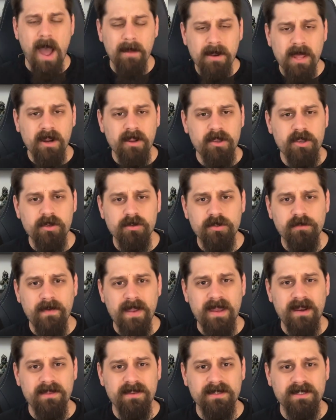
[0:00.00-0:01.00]
I'm not a huge
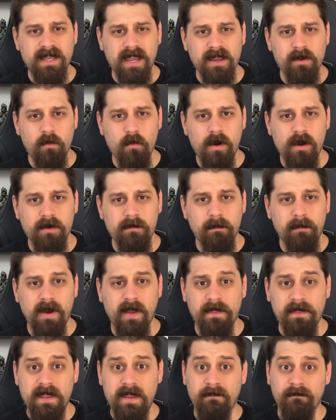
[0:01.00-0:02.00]
fan of the second one,
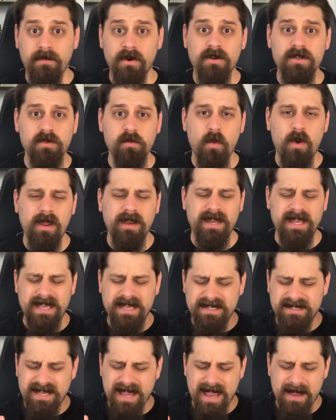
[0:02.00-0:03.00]
but the first one
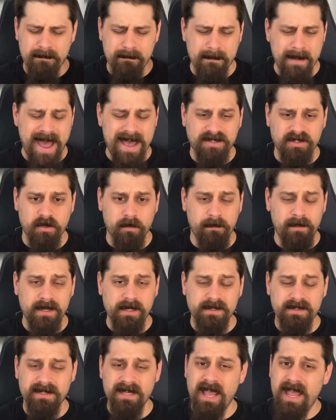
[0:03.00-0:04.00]
is a
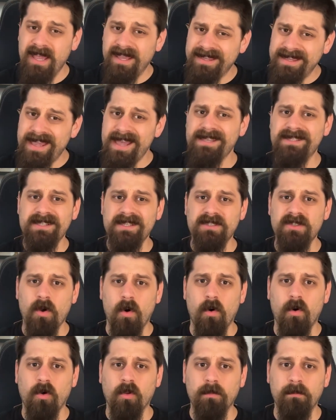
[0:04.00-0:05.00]
masterpiece. Yes, it's
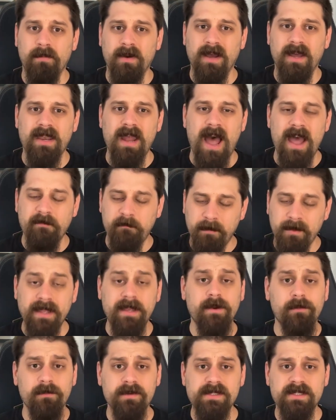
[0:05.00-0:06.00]
old, but I've played
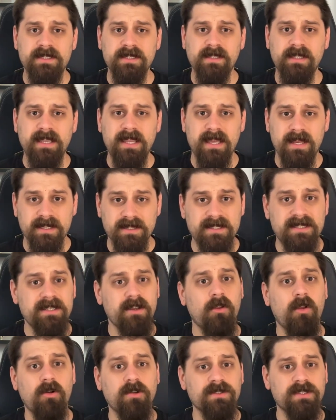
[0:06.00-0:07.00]
it recently and it
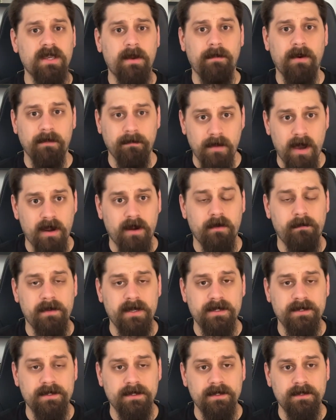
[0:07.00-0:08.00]
still holds up on modern
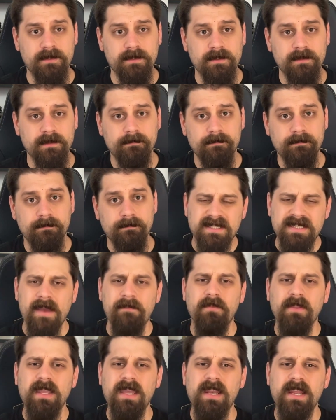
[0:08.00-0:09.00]
PCs. It's
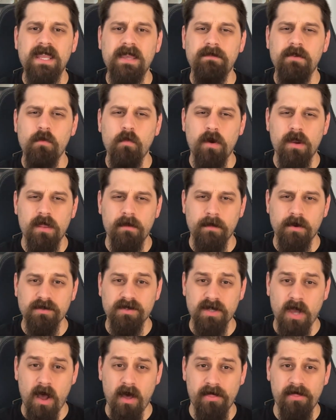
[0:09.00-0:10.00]
definitely going to give you one of the
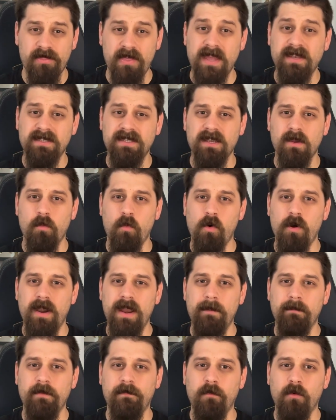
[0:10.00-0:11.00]
most authentic
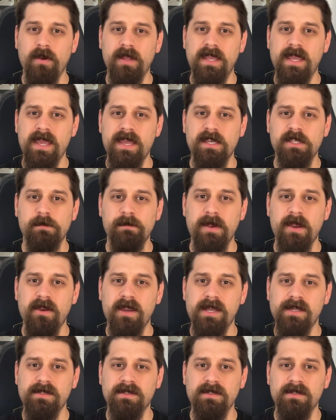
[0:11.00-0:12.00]
Warhammer 40k
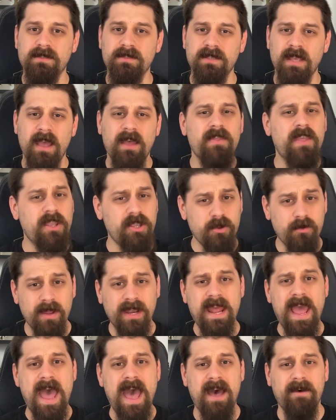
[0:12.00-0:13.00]
experiences that you can
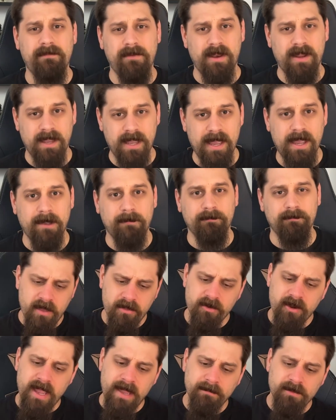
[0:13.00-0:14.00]
have in a game. The
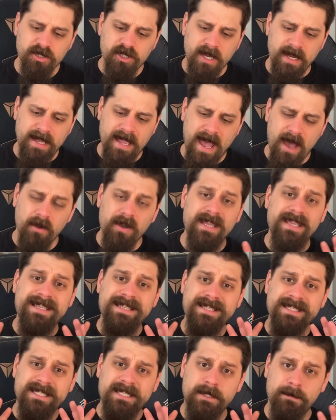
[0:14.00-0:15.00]
other game to check out
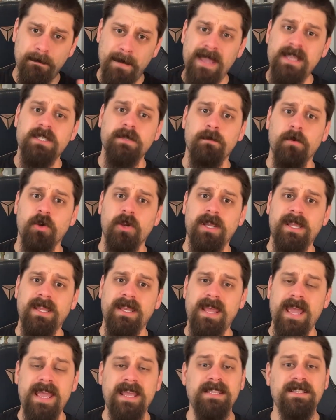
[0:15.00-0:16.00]
is Space
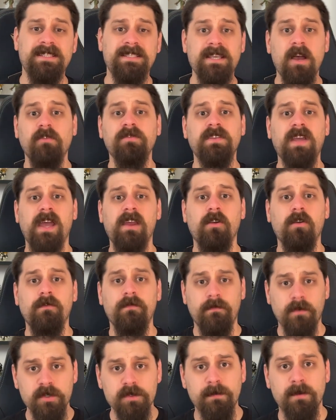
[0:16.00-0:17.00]
Marine, a
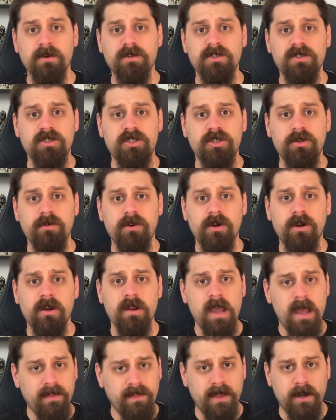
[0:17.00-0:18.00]
self-titled first-person shooter
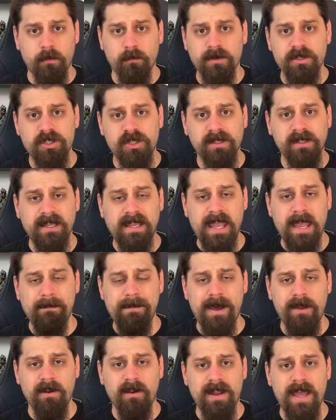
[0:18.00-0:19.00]
that originally came
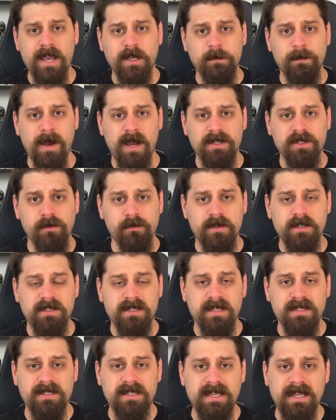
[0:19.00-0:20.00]
out on Xbox
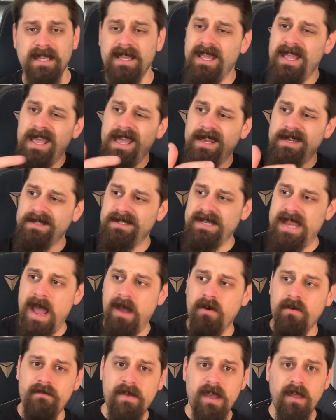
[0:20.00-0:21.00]
360 and is
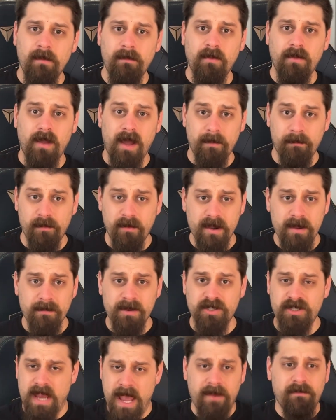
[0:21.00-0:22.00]
now available on pretty
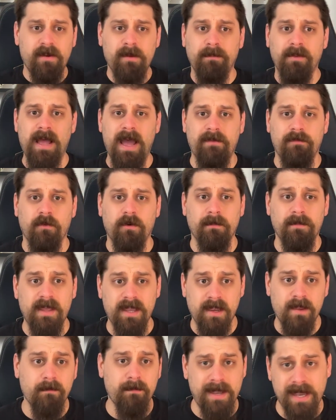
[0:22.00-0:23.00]
much every platform they
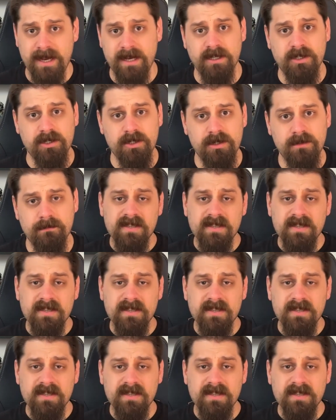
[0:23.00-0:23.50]
could manage.